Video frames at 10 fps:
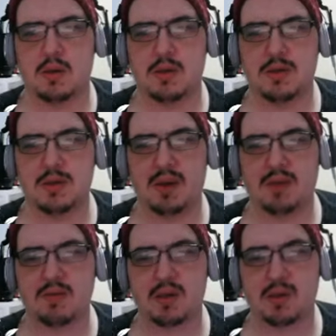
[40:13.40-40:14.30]
So we have to
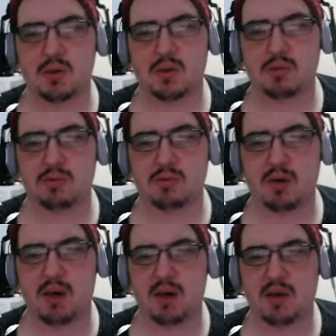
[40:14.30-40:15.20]
go
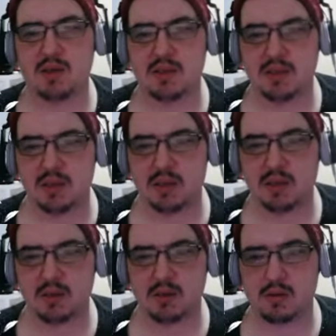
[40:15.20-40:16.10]
across
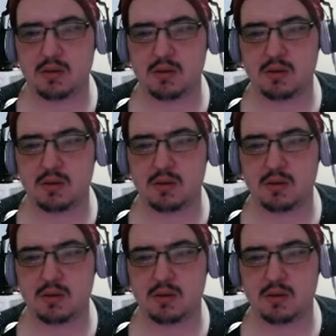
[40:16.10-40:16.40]
here.